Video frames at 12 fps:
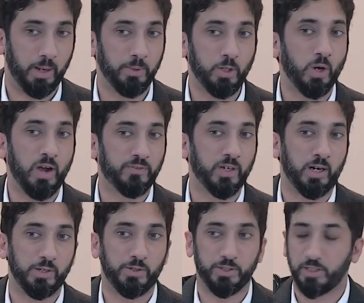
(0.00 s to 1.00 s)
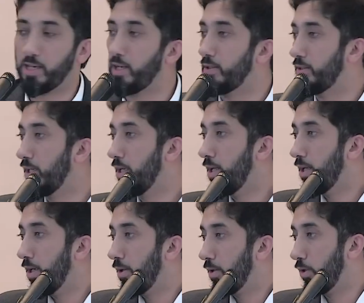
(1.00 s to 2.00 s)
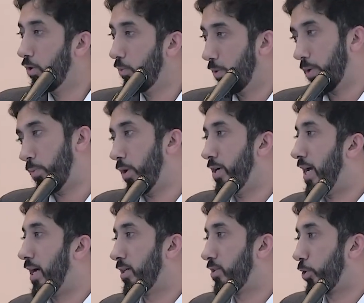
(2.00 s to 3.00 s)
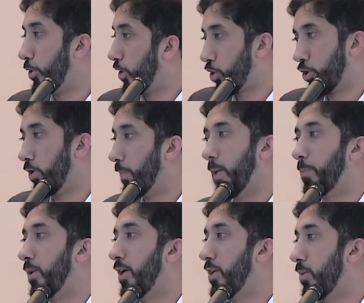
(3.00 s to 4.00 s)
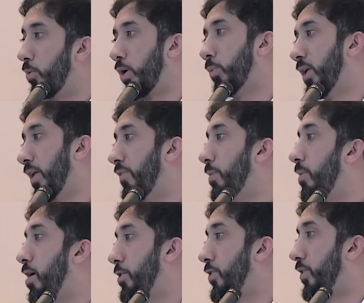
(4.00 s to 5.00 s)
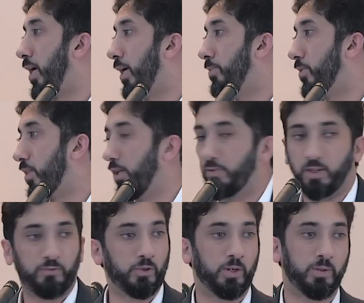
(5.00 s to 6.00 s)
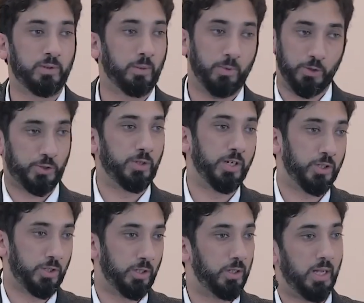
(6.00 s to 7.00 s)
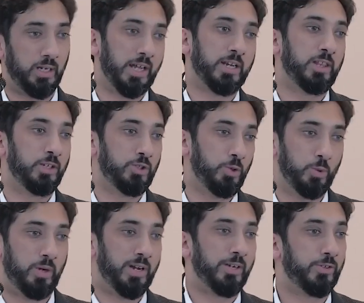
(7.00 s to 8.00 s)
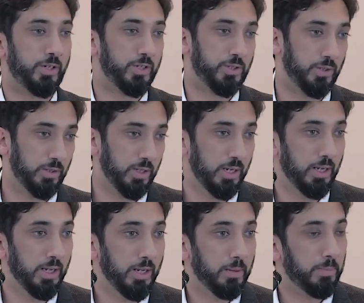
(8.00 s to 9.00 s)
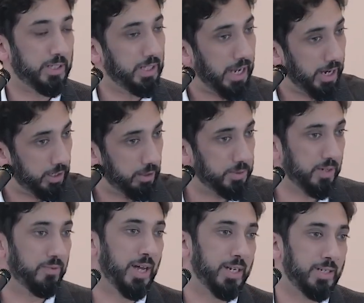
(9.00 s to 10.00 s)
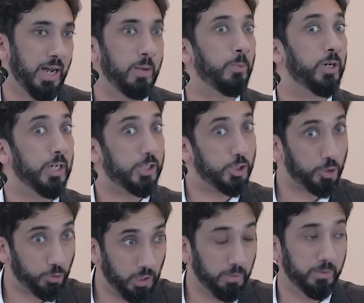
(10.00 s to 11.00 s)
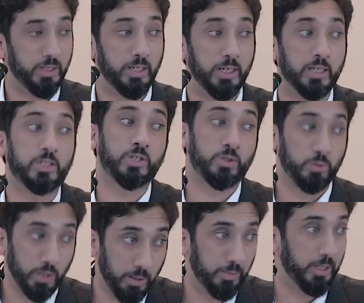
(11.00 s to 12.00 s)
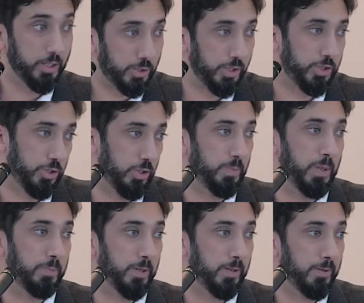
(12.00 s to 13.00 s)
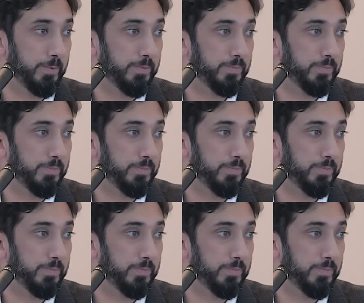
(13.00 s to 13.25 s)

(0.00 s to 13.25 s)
I mean, you have to understand, we're not traditional people anymore. We live in modern times. Even if you're the most traditional, a lot of things you do are not traditional. But the Arabs of that time were extremely, extremely traditional people.